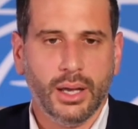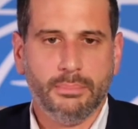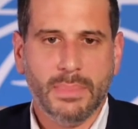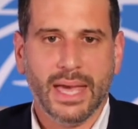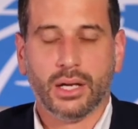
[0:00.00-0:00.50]

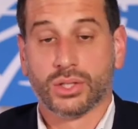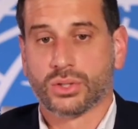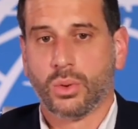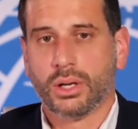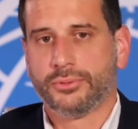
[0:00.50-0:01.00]

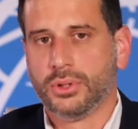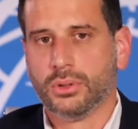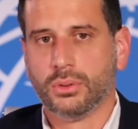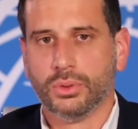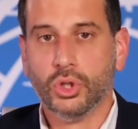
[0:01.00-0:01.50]
manages quite a
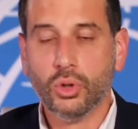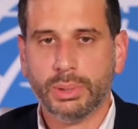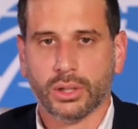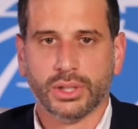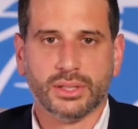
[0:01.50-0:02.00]
few new
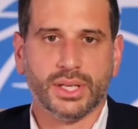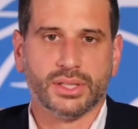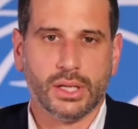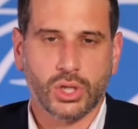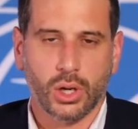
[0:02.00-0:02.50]
buildings
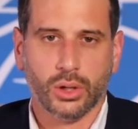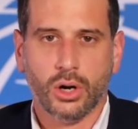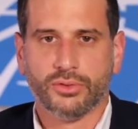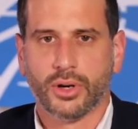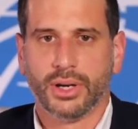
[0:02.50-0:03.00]
as they turn
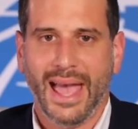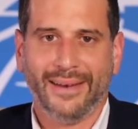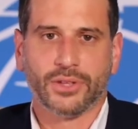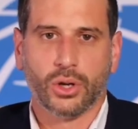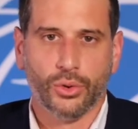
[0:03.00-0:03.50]
over and
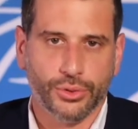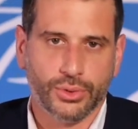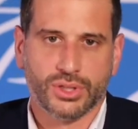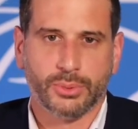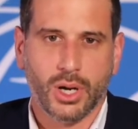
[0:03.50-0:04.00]
have to go
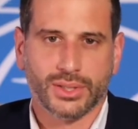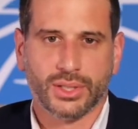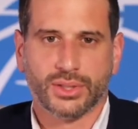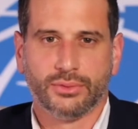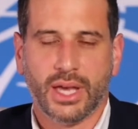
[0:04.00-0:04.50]
through this
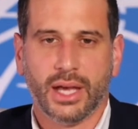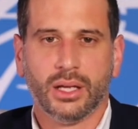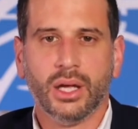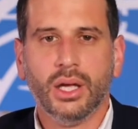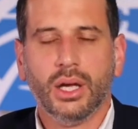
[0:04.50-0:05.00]
process of
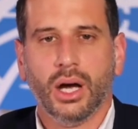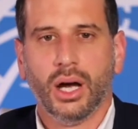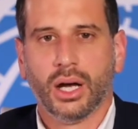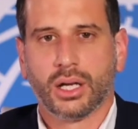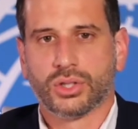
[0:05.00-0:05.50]
that
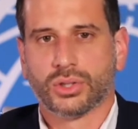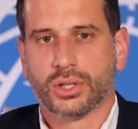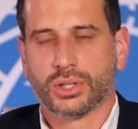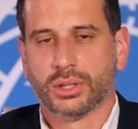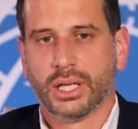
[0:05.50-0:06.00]

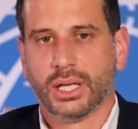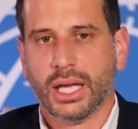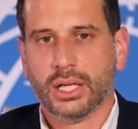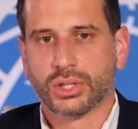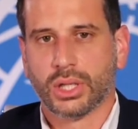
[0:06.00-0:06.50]
construction
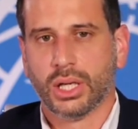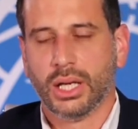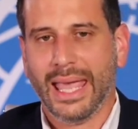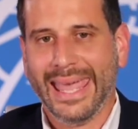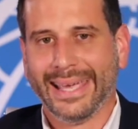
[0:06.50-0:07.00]

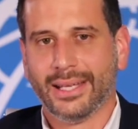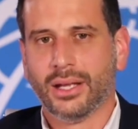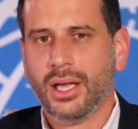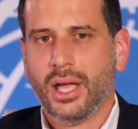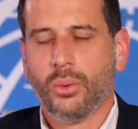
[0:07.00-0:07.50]
litigation.
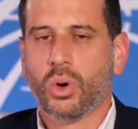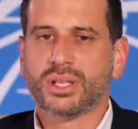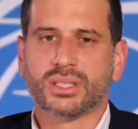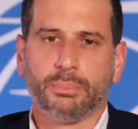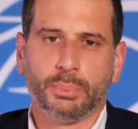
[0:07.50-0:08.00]
And
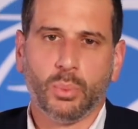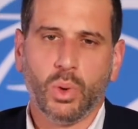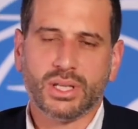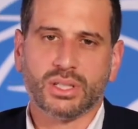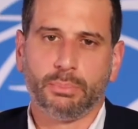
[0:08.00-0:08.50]
what is
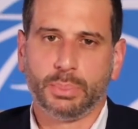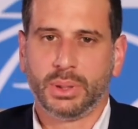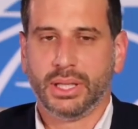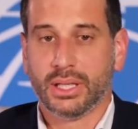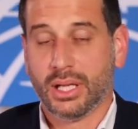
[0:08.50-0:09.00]

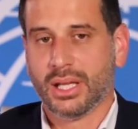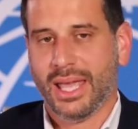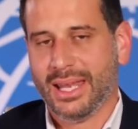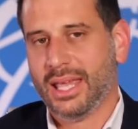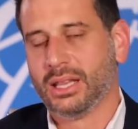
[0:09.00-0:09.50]

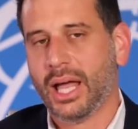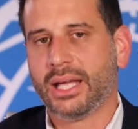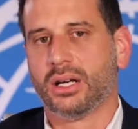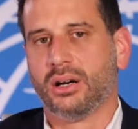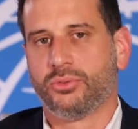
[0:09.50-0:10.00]
in
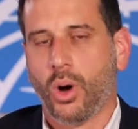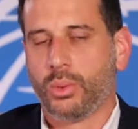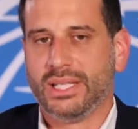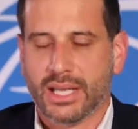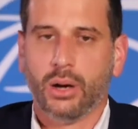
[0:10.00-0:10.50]
light of
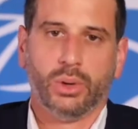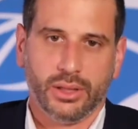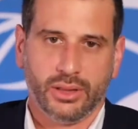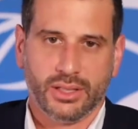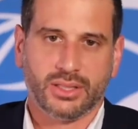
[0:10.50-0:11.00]
what we dealt
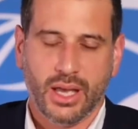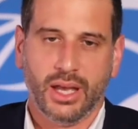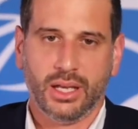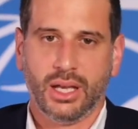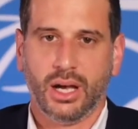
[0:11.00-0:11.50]
with, let's
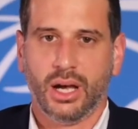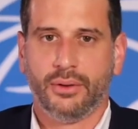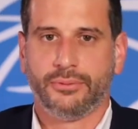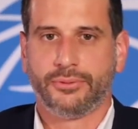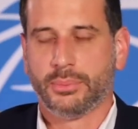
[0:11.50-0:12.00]
say,
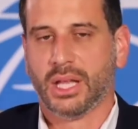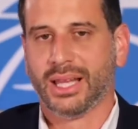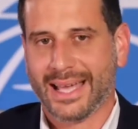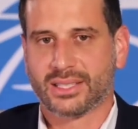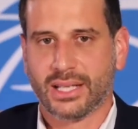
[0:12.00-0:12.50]
from the
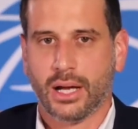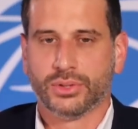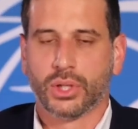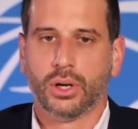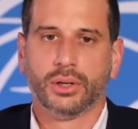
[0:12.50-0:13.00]
last
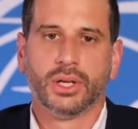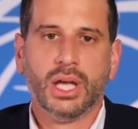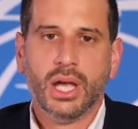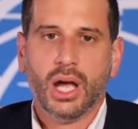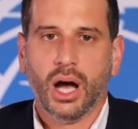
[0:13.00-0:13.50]
downturn,
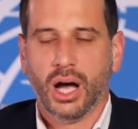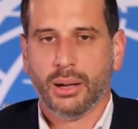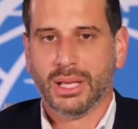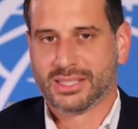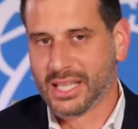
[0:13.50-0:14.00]

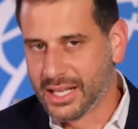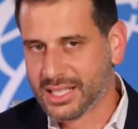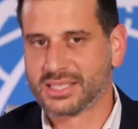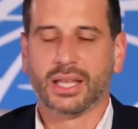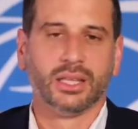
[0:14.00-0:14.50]
and
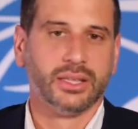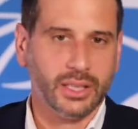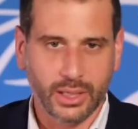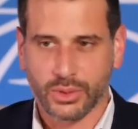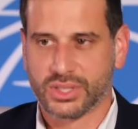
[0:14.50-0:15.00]
setting aside the
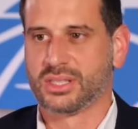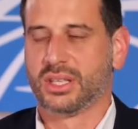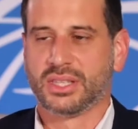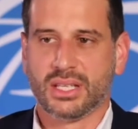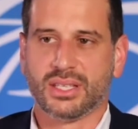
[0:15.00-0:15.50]
delinquencies
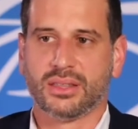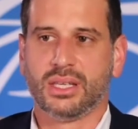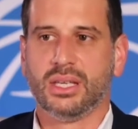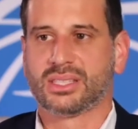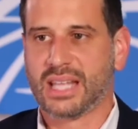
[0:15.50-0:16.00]
and the things that
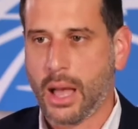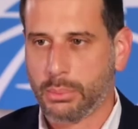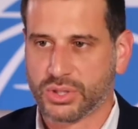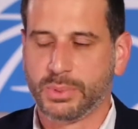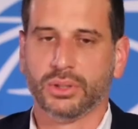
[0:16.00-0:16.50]
the
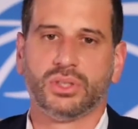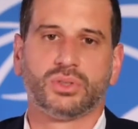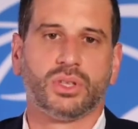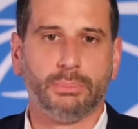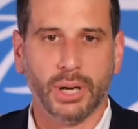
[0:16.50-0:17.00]
established
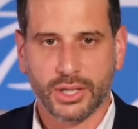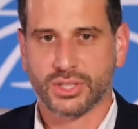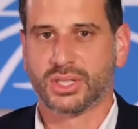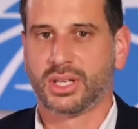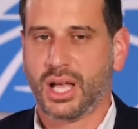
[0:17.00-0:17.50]
buildings with their
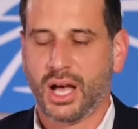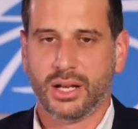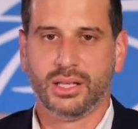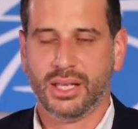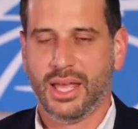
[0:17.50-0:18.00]
budgets
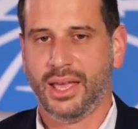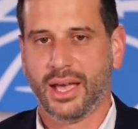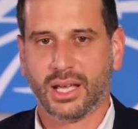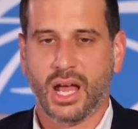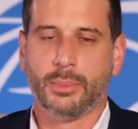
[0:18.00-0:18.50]
and
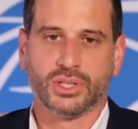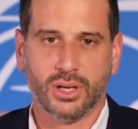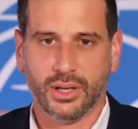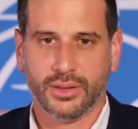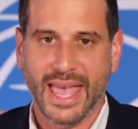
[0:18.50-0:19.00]
economics
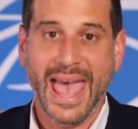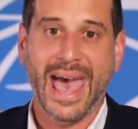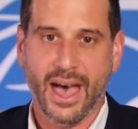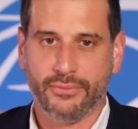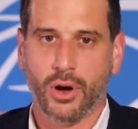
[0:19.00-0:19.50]
they
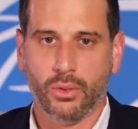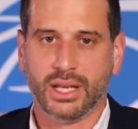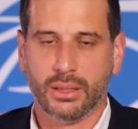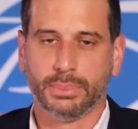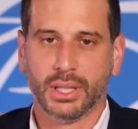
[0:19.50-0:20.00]
have
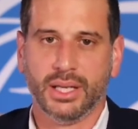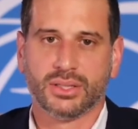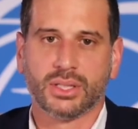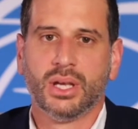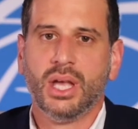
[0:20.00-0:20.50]
already in
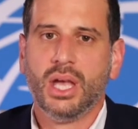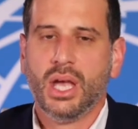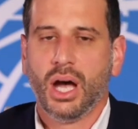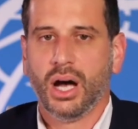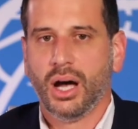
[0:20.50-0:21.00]
place,
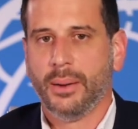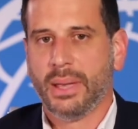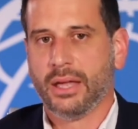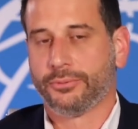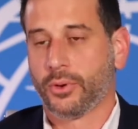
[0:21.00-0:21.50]

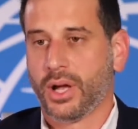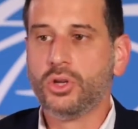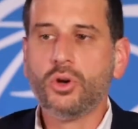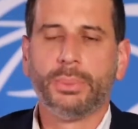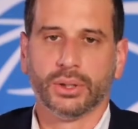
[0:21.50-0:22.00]
and for a
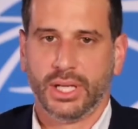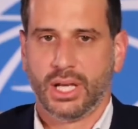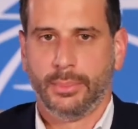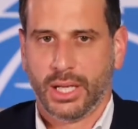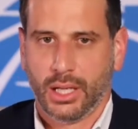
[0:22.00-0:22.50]
new building
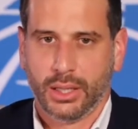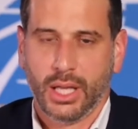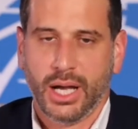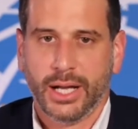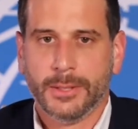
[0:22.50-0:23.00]
coming
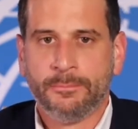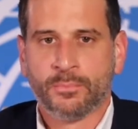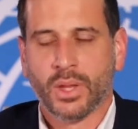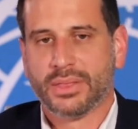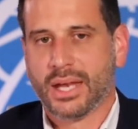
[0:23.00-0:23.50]
online
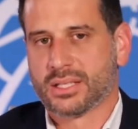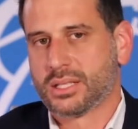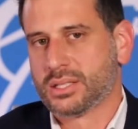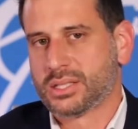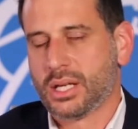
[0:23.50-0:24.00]
that is
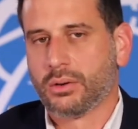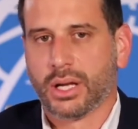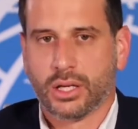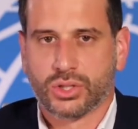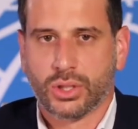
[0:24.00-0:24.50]

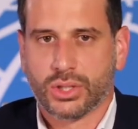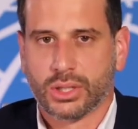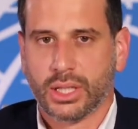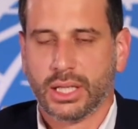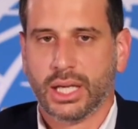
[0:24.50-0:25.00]
considering
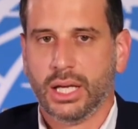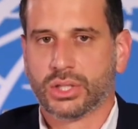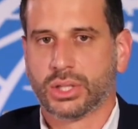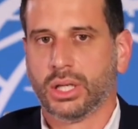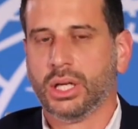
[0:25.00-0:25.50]
construction
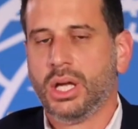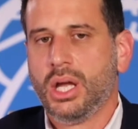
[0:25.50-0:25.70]
litigation,